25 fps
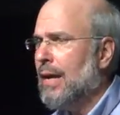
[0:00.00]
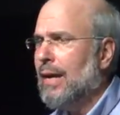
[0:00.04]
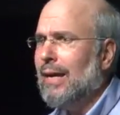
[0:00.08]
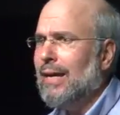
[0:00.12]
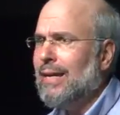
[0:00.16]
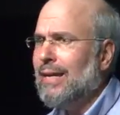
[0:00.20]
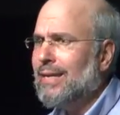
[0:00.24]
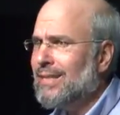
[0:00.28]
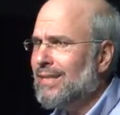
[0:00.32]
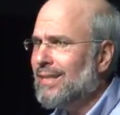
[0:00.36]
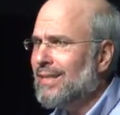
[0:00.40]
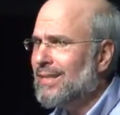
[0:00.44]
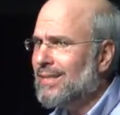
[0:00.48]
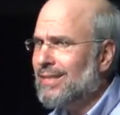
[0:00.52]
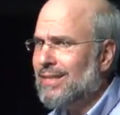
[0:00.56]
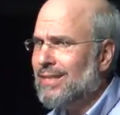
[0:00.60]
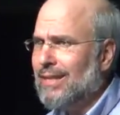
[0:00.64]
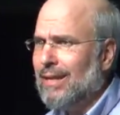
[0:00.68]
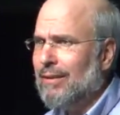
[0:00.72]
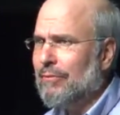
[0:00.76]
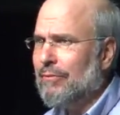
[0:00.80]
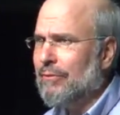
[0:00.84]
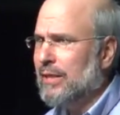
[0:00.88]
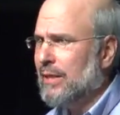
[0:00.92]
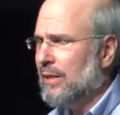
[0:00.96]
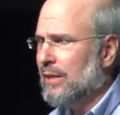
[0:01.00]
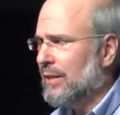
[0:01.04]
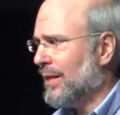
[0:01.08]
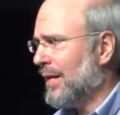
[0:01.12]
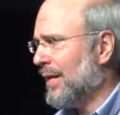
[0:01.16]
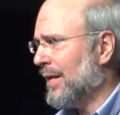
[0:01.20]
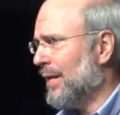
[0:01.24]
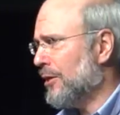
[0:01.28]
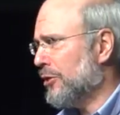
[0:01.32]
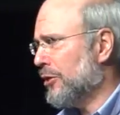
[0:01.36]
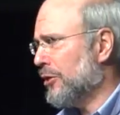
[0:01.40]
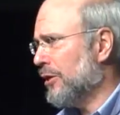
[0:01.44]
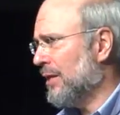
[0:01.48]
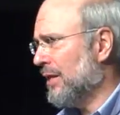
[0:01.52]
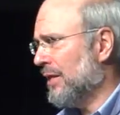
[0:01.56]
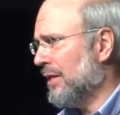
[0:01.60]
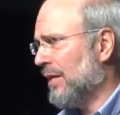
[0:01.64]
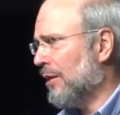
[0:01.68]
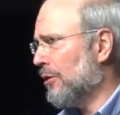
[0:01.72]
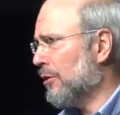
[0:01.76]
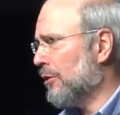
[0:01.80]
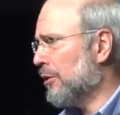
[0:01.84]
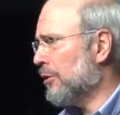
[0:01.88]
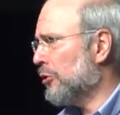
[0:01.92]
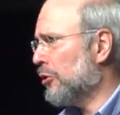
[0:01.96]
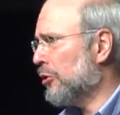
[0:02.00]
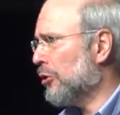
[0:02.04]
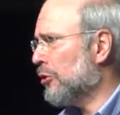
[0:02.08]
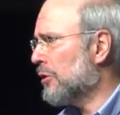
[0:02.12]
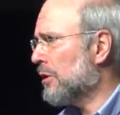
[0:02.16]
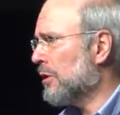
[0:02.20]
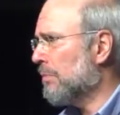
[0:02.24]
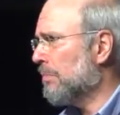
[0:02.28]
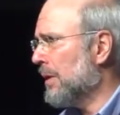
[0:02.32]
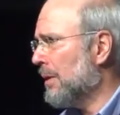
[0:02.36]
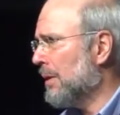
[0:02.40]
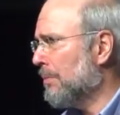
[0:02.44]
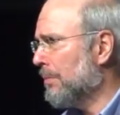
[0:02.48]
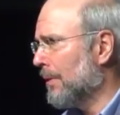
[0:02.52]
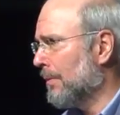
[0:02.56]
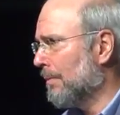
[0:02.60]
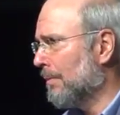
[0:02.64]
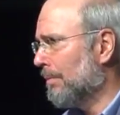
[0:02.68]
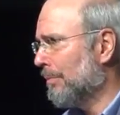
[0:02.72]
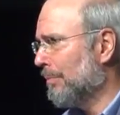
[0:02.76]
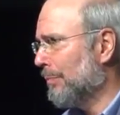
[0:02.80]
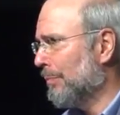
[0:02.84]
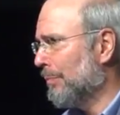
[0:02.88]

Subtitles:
is in itself an indication that they are the chosen people.